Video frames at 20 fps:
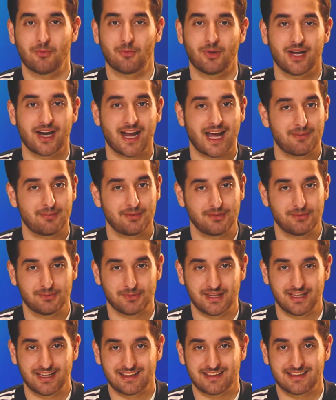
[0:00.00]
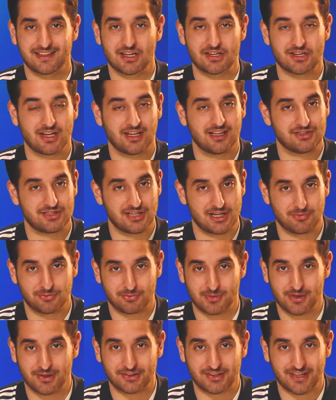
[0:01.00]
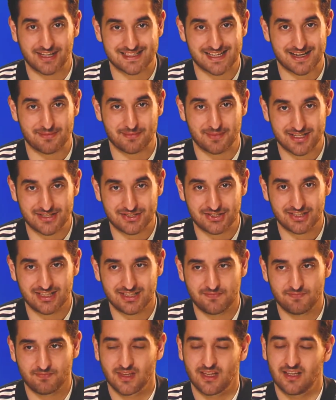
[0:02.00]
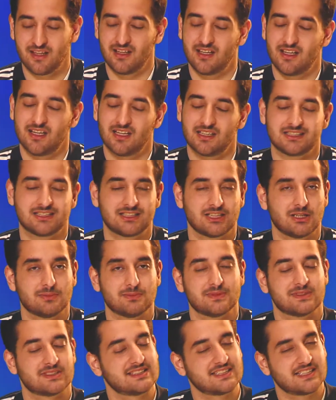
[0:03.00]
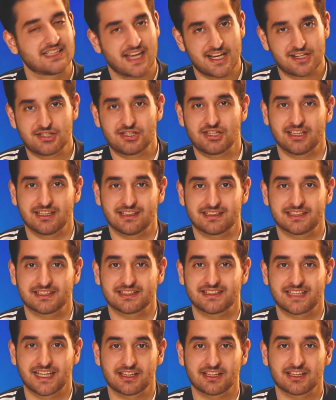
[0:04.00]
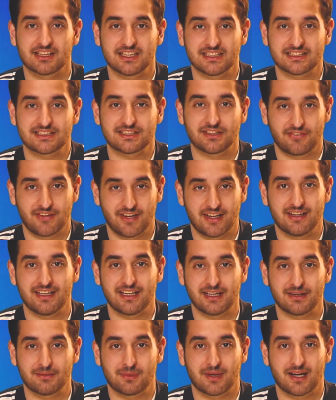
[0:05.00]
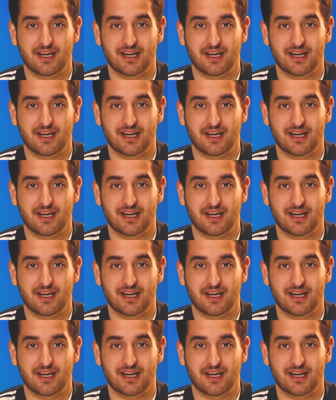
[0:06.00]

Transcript: what happened with James Milner? As I mentioned, some sketchy, to say the least, defending